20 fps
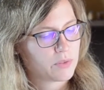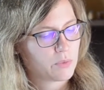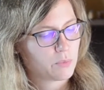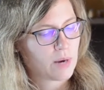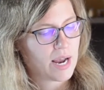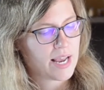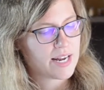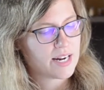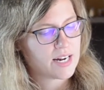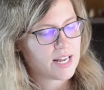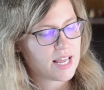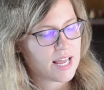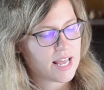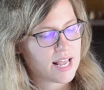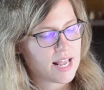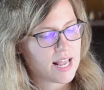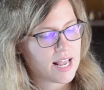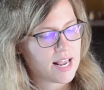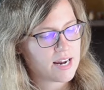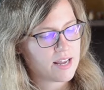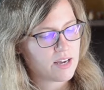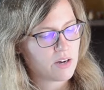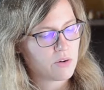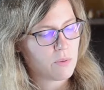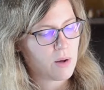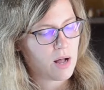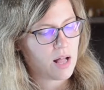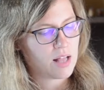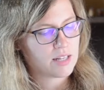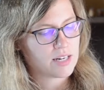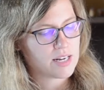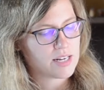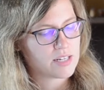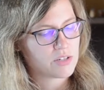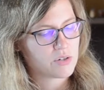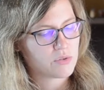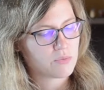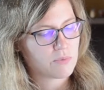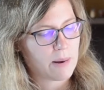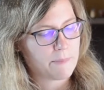Write an inequality
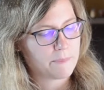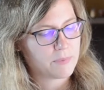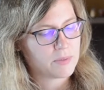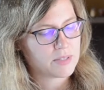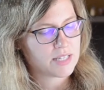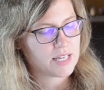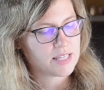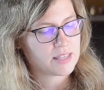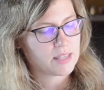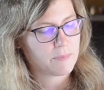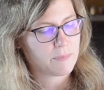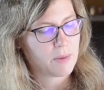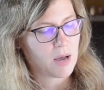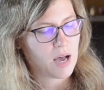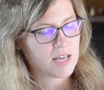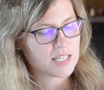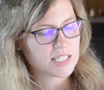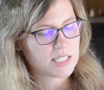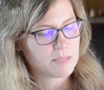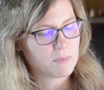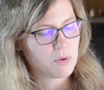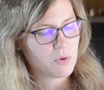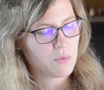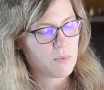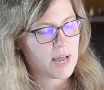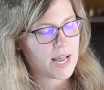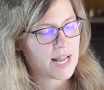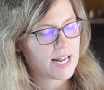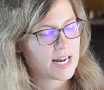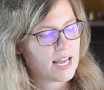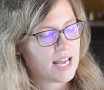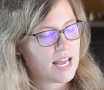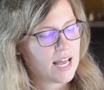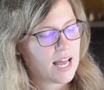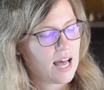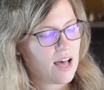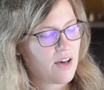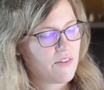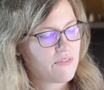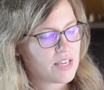to represent the possible weight
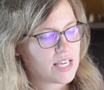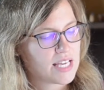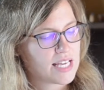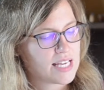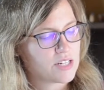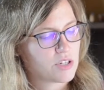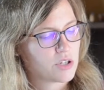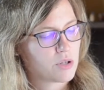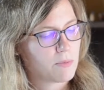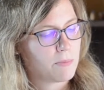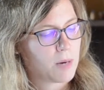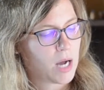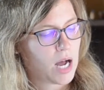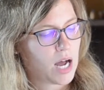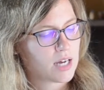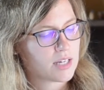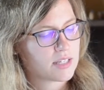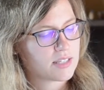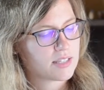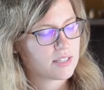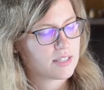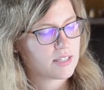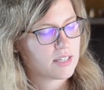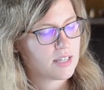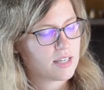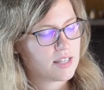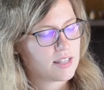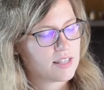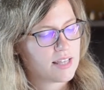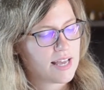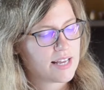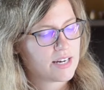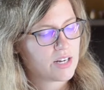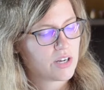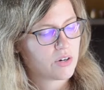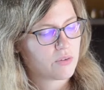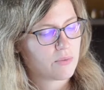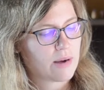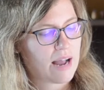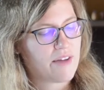of each box.
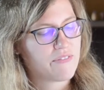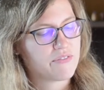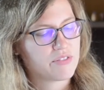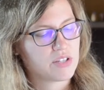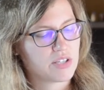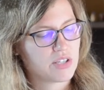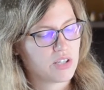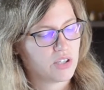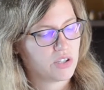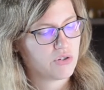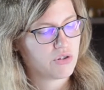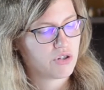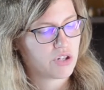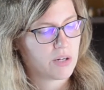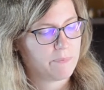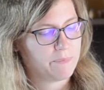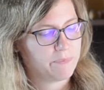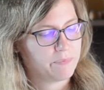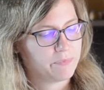Then graph the solution.